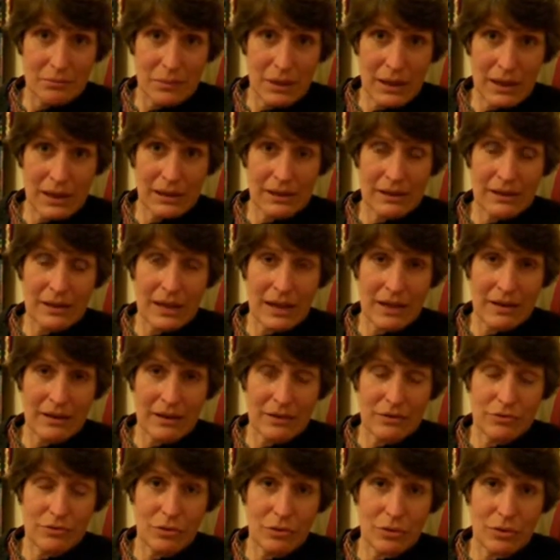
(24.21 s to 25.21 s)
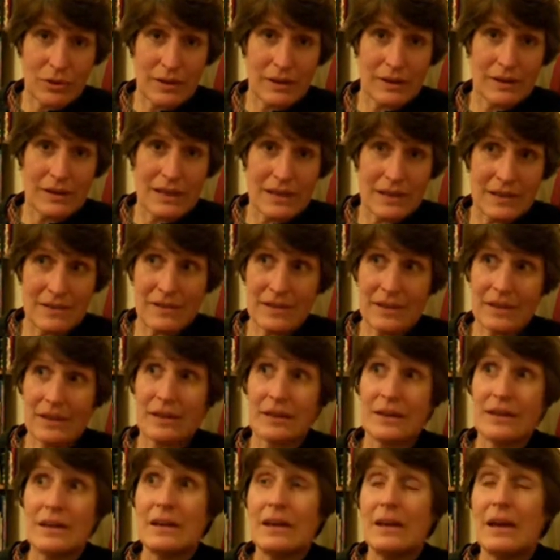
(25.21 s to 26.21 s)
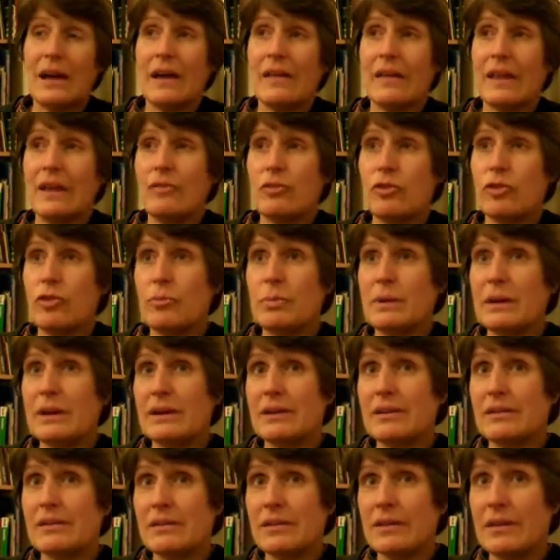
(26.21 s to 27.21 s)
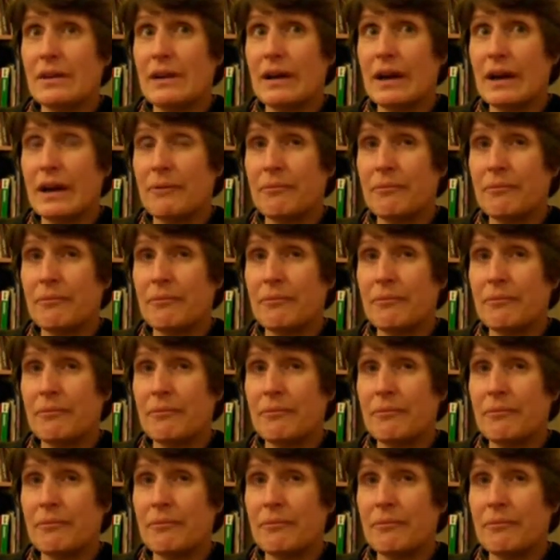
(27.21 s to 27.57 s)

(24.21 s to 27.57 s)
my caring for her easier. And they've all been